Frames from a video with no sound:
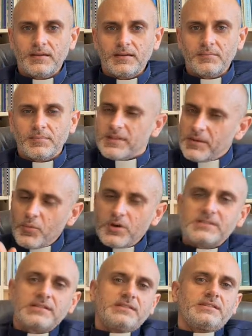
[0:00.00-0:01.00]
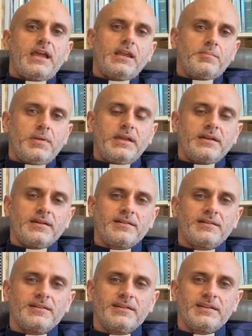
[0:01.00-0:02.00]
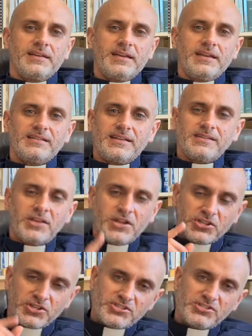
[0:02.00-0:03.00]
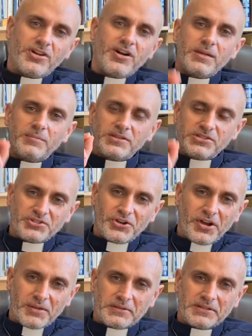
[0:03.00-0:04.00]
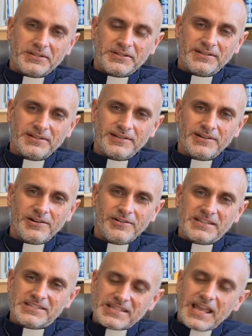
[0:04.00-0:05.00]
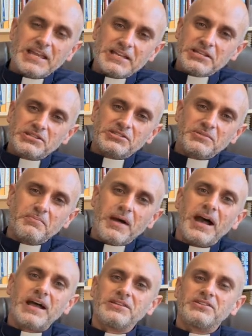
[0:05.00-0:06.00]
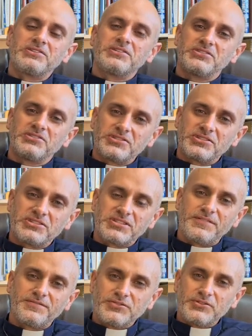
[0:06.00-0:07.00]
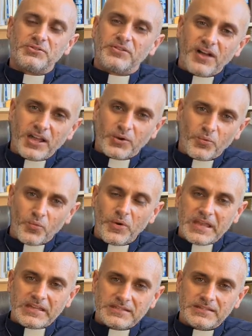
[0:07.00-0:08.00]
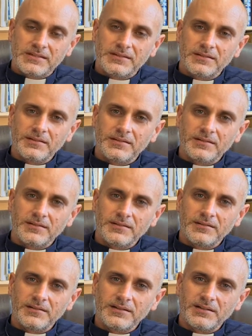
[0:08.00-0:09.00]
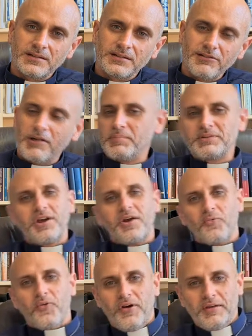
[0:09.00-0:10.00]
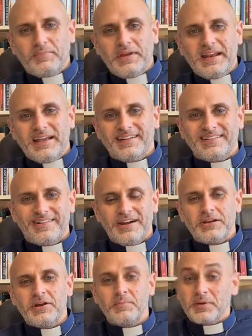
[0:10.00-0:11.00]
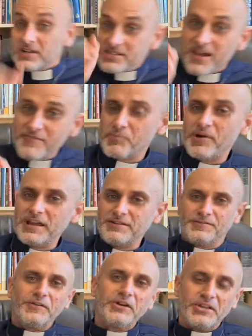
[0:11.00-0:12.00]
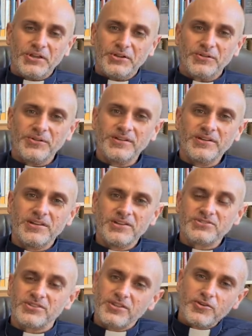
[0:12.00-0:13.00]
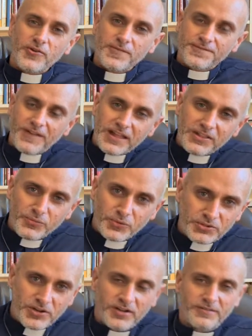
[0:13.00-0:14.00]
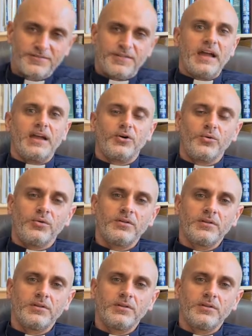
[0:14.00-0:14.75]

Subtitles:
But then what does he say to Peter? He says, Simon, Simon, that Satan has demanded to sift you like wheat. Right, but don't worry, Peter, right? Because I've prayed for you so that your faith would not fail.